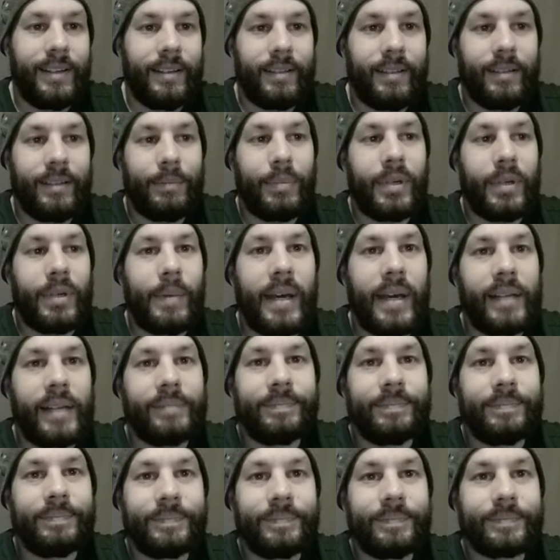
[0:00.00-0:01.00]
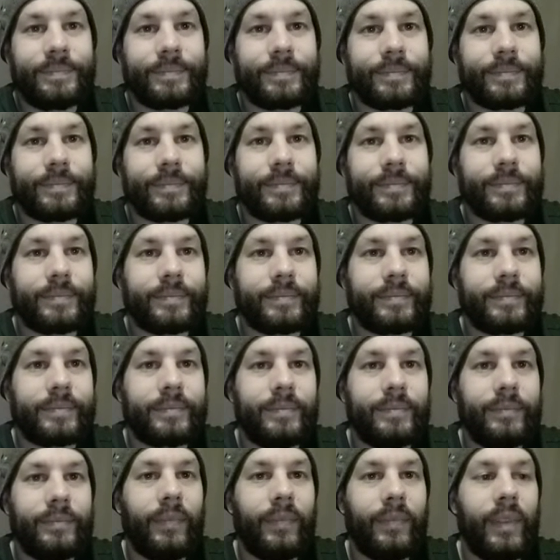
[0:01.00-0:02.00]
pretty bad.
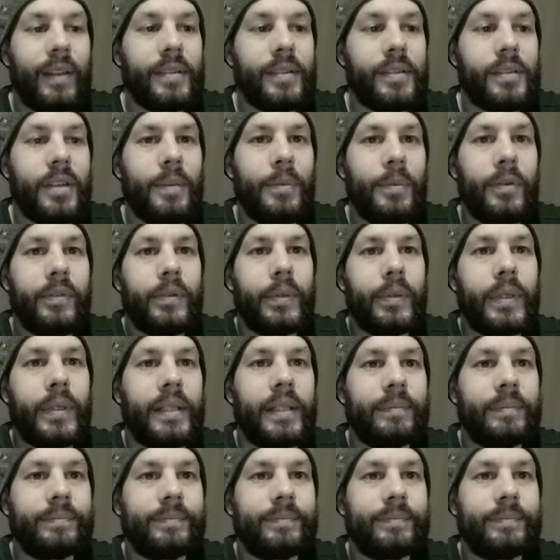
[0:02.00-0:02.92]
So I move queen up.